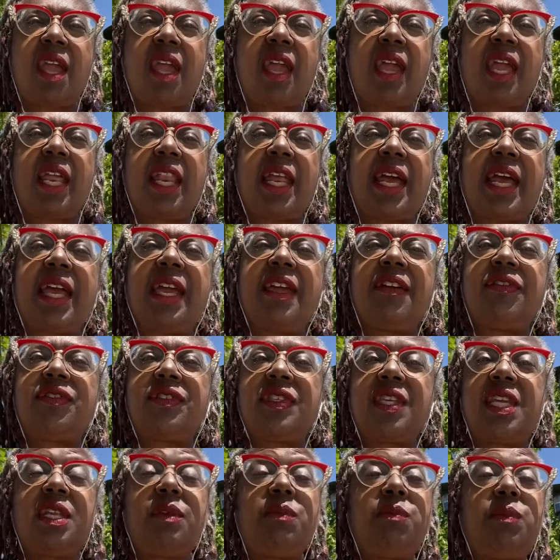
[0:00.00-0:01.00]
and I have
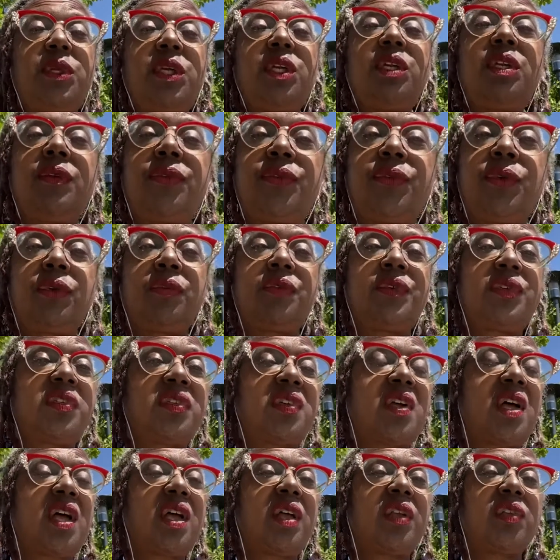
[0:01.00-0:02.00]
seen beautiful
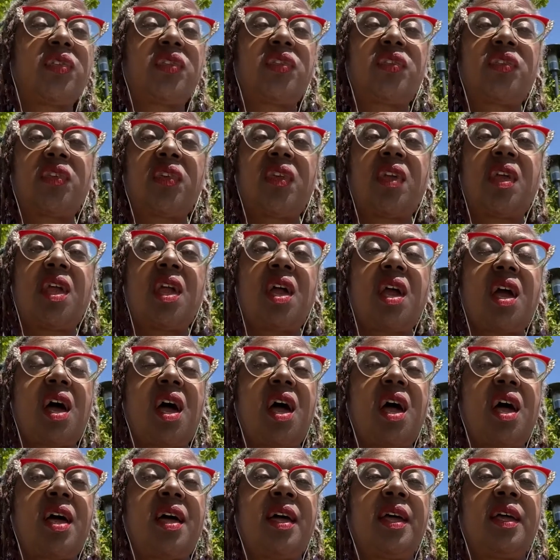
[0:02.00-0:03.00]
results
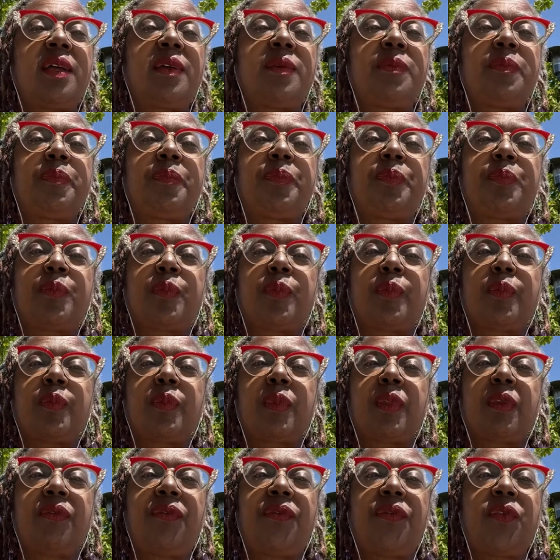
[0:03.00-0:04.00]

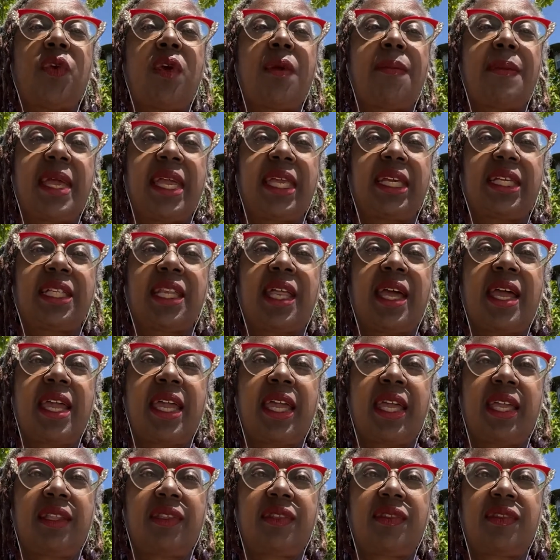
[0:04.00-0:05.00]
for my
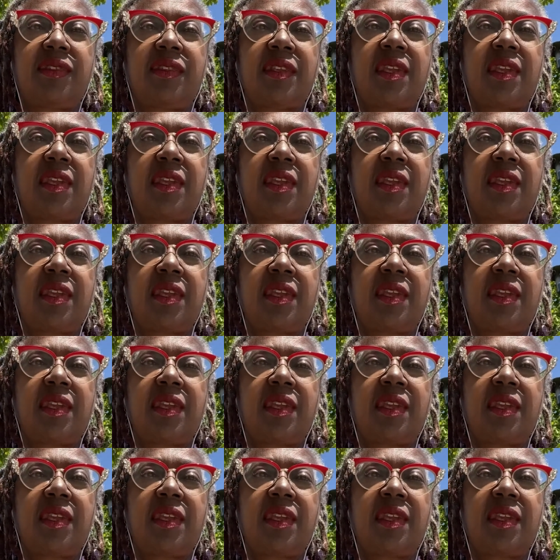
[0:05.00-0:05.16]
clients